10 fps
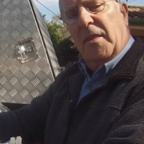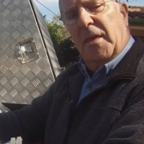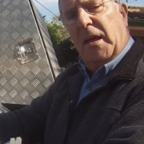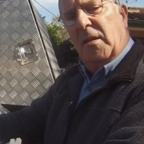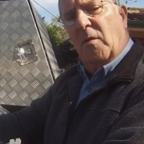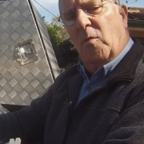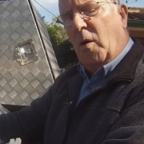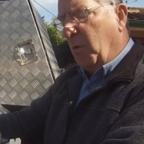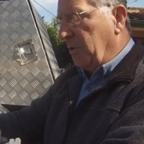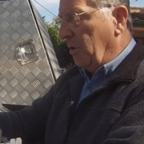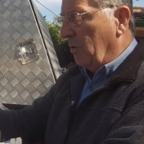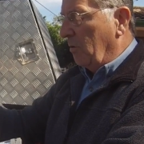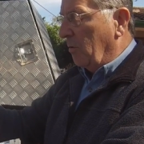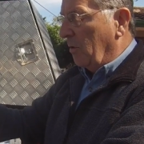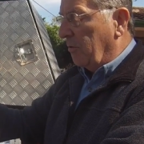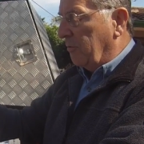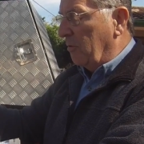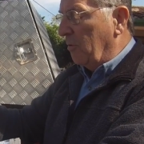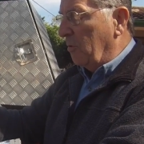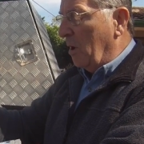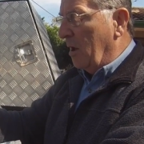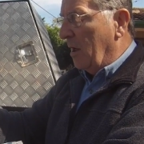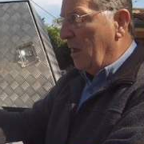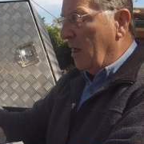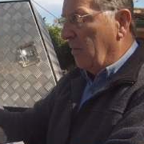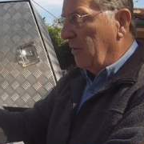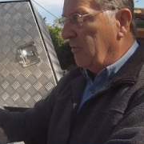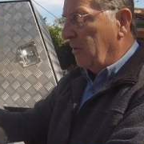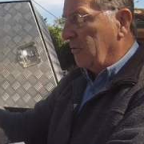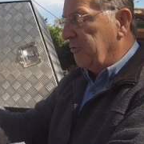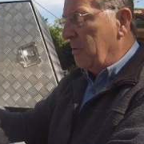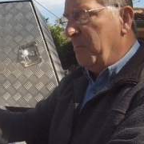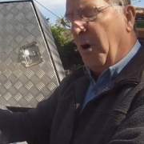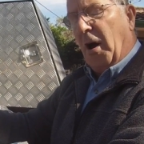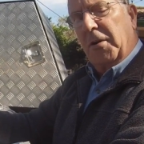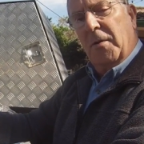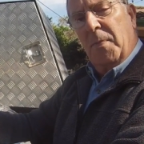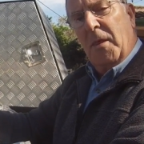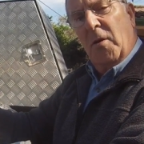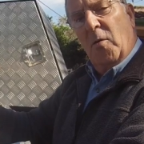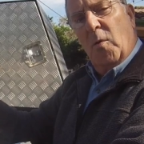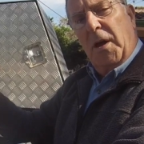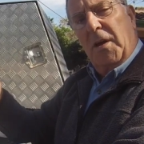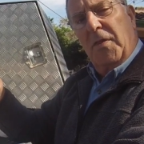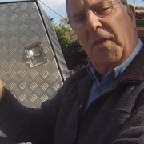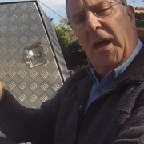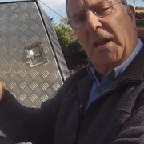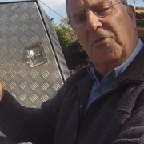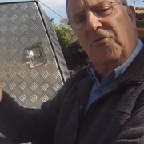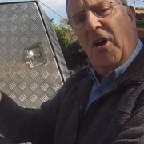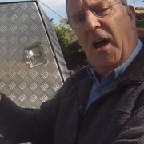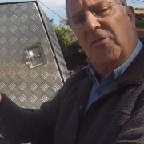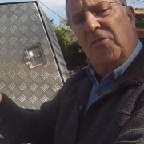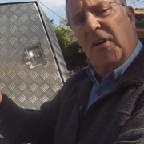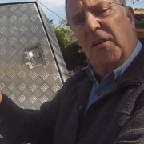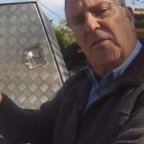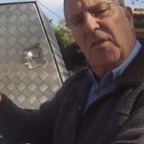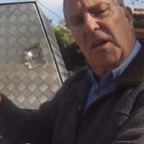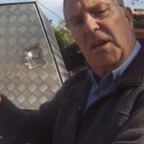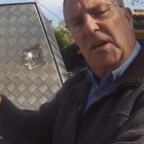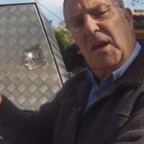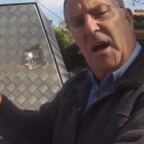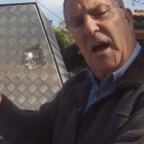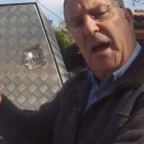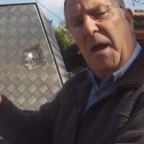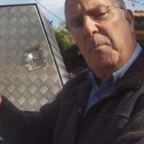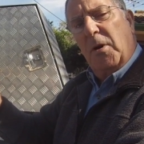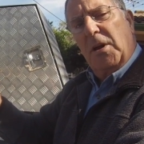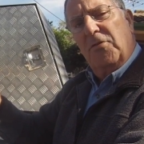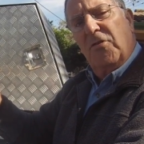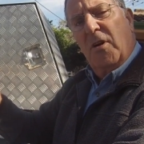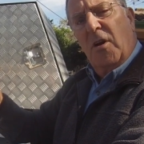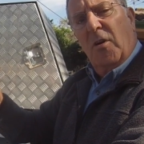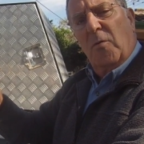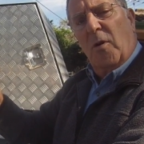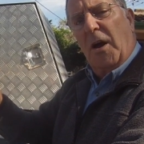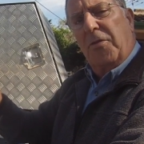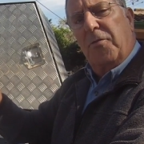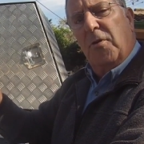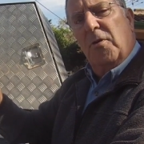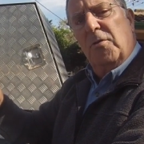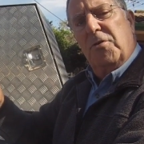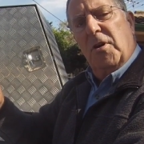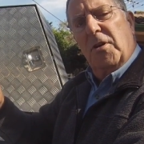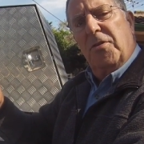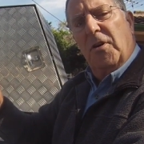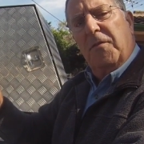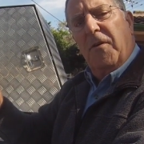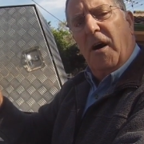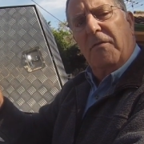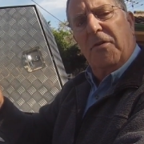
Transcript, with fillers: Then what we do through this little trim pot, we can then adjust the, the uh, amperage right through to 35,